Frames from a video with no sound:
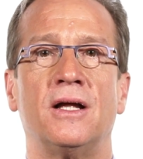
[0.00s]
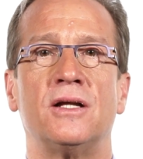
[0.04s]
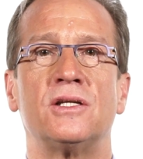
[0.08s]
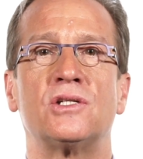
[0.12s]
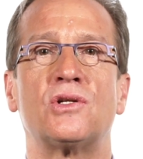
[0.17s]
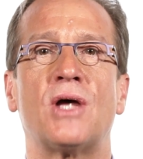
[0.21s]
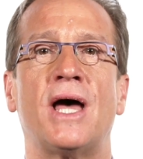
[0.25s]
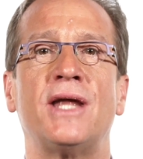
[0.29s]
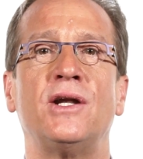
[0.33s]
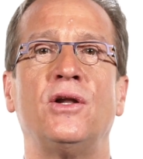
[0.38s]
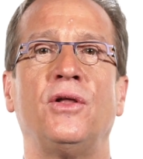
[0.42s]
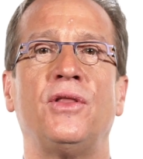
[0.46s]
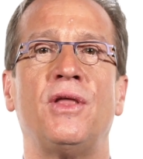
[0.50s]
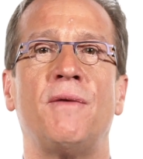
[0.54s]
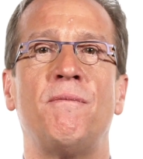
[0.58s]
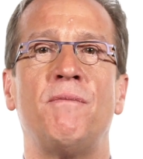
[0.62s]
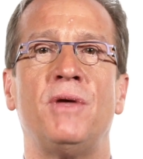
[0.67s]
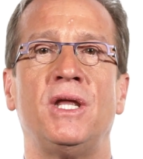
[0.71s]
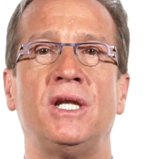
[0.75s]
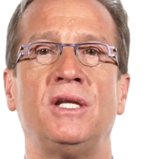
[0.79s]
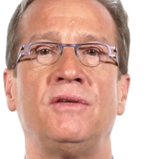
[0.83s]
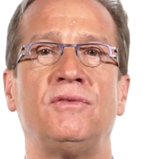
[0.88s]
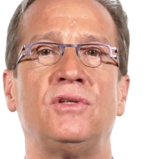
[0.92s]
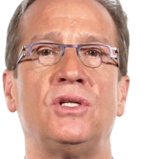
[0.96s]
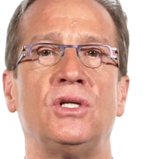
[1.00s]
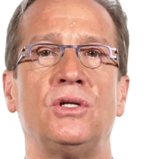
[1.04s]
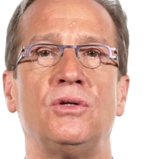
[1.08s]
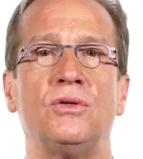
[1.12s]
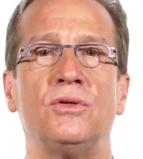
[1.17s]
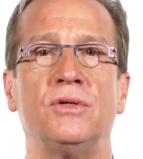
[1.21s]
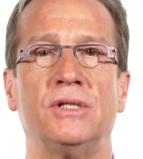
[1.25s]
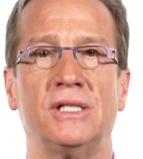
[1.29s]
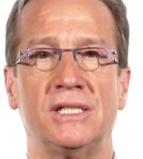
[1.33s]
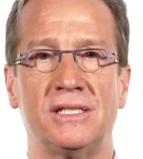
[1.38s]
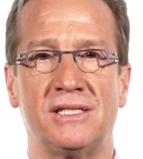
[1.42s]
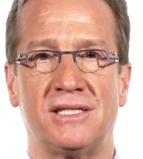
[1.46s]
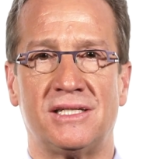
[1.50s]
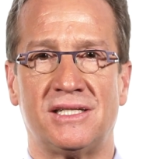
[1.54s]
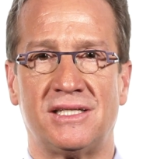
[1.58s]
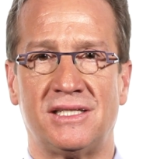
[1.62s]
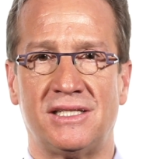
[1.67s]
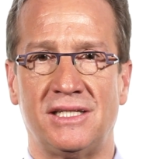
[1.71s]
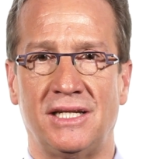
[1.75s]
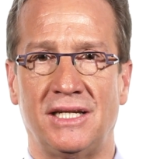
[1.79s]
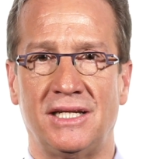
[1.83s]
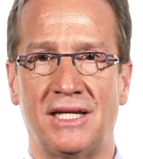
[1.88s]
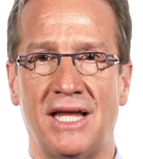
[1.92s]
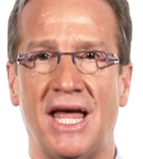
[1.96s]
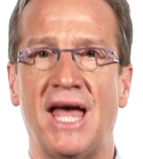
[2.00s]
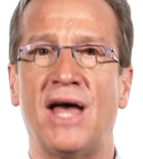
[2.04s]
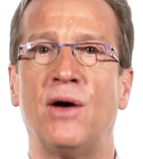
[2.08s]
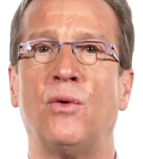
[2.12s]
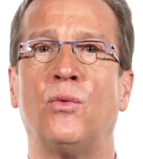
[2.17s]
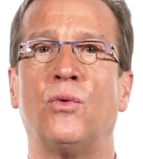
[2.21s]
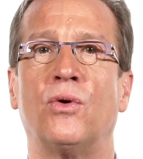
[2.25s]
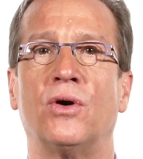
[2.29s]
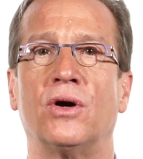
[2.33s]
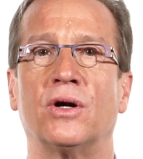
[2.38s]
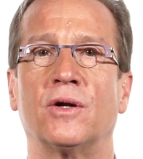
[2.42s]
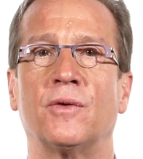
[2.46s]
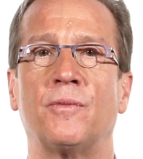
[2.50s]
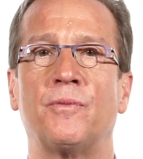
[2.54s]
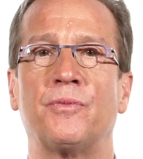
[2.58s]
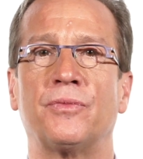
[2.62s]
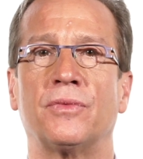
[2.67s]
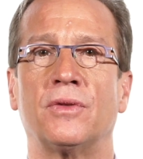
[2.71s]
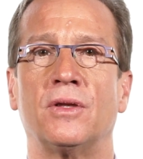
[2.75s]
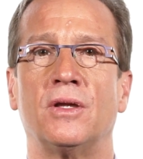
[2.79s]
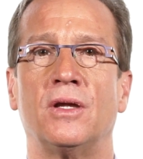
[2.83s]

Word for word: So I know that many of you sit at work.